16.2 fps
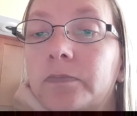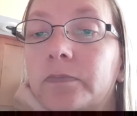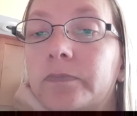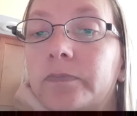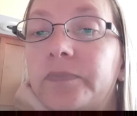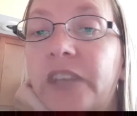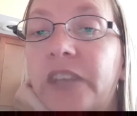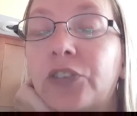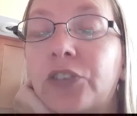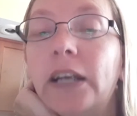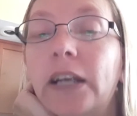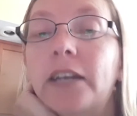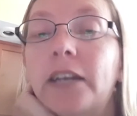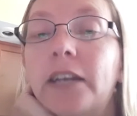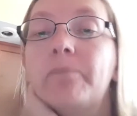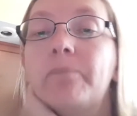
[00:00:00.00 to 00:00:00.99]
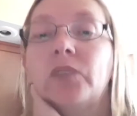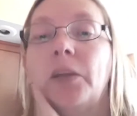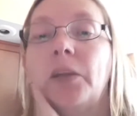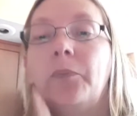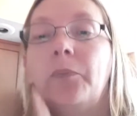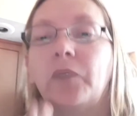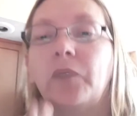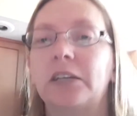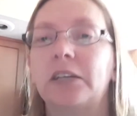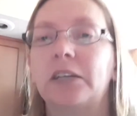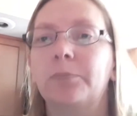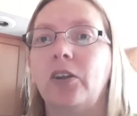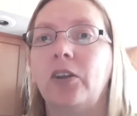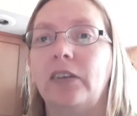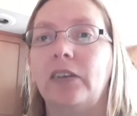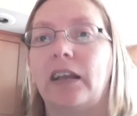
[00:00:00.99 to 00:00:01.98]
That's right. Because
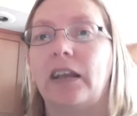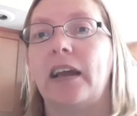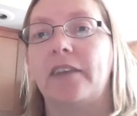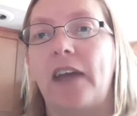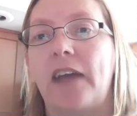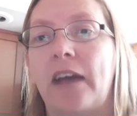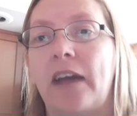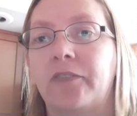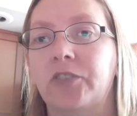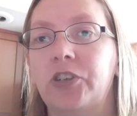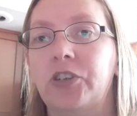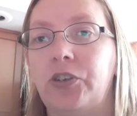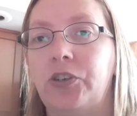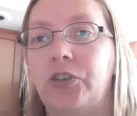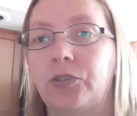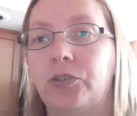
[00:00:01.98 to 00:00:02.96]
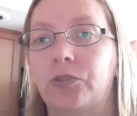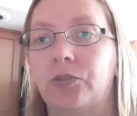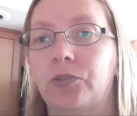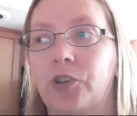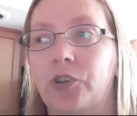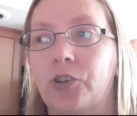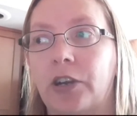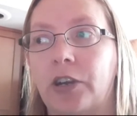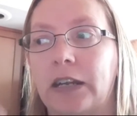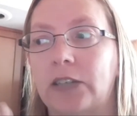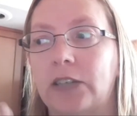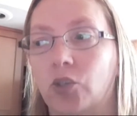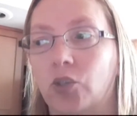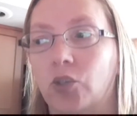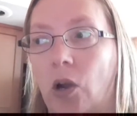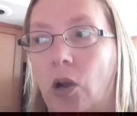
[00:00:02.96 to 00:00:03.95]
married life, after your kids are
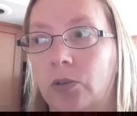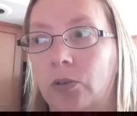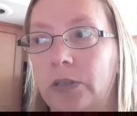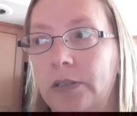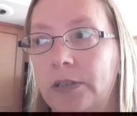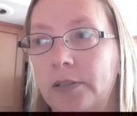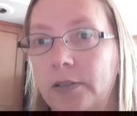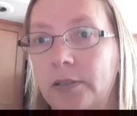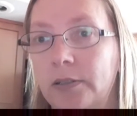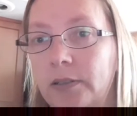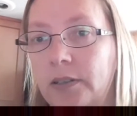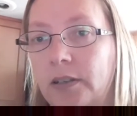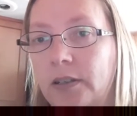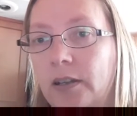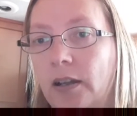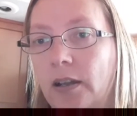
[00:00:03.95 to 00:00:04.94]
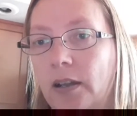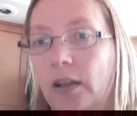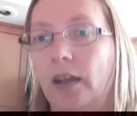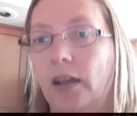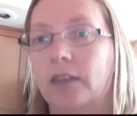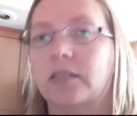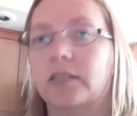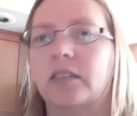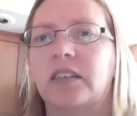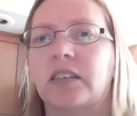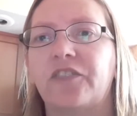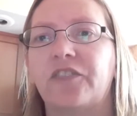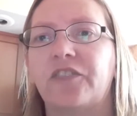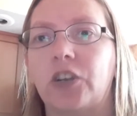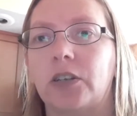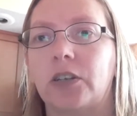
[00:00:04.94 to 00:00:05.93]
grown, it's a
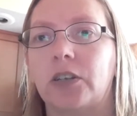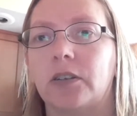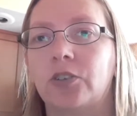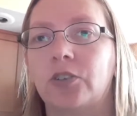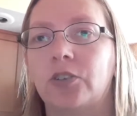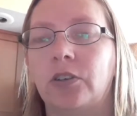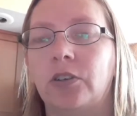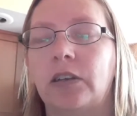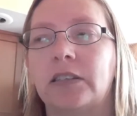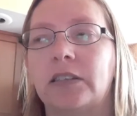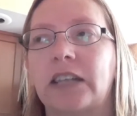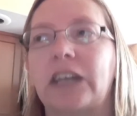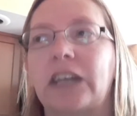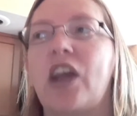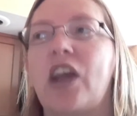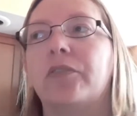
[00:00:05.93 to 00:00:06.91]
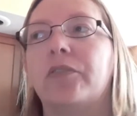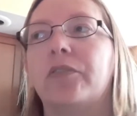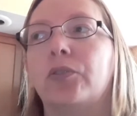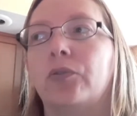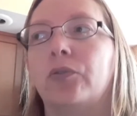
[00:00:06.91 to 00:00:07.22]
different, it's like you have to